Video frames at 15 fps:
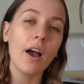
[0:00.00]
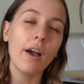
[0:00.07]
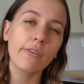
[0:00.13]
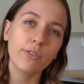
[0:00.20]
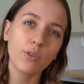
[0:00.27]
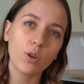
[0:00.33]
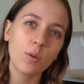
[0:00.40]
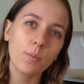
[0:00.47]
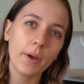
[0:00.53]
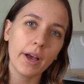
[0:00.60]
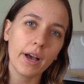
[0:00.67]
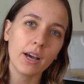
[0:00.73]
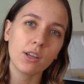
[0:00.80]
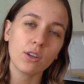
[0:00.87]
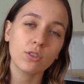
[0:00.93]
I've thought
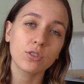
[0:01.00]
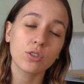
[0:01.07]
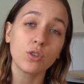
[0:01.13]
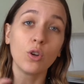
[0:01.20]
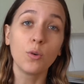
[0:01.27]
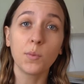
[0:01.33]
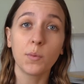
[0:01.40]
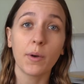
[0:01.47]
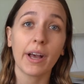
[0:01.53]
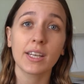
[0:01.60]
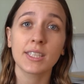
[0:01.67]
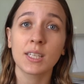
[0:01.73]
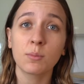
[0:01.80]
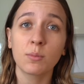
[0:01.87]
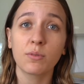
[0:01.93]
about normal
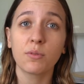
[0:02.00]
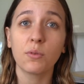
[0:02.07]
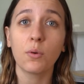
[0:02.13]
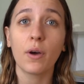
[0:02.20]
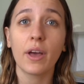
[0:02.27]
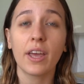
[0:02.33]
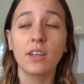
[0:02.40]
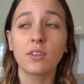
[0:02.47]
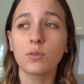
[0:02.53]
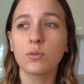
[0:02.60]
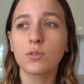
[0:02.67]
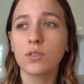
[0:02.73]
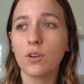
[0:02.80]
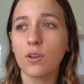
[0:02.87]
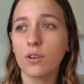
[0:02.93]
waxing before and
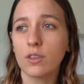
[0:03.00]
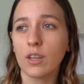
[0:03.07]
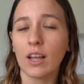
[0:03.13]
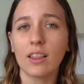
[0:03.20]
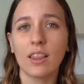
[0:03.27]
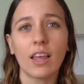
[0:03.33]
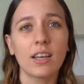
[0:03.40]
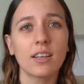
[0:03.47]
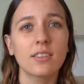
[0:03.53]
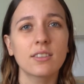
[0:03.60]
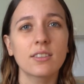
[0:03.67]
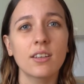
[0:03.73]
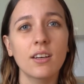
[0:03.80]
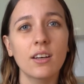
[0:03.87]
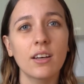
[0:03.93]
also that
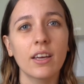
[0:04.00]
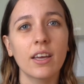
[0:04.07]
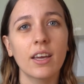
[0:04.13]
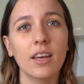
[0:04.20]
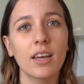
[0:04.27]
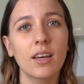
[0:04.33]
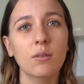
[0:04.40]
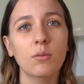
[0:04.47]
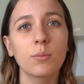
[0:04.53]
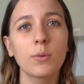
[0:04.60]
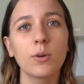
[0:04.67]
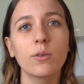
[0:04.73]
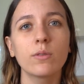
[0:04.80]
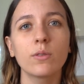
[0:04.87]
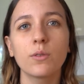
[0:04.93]
laser hair
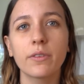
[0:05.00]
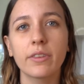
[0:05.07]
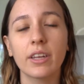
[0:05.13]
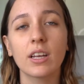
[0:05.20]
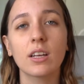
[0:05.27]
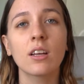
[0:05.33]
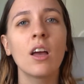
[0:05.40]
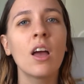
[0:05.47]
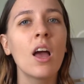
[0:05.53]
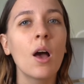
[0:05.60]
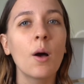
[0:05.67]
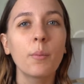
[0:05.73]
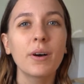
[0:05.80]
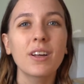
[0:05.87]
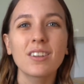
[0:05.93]
removal thing,
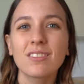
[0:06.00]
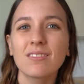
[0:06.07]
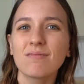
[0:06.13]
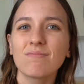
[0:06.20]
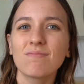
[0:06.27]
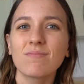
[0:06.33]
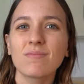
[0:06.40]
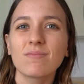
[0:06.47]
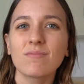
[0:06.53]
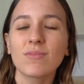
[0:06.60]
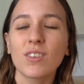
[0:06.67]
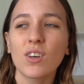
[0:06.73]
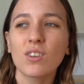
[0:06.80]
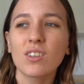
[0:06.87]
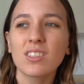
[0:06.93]
but
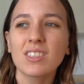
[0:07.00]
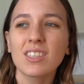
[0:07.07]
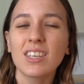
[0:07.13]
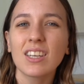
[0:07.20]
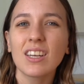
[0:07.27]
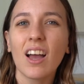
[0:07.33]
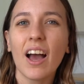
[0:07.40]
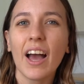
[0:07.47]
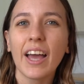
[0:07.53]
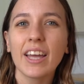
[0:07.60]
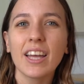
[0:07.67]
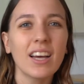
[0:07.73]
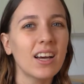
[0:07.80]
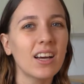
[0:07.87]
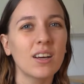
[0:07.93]
honestly
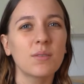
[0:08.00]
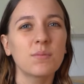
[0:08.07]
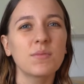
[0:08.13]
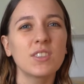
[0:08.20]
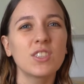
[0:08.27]
I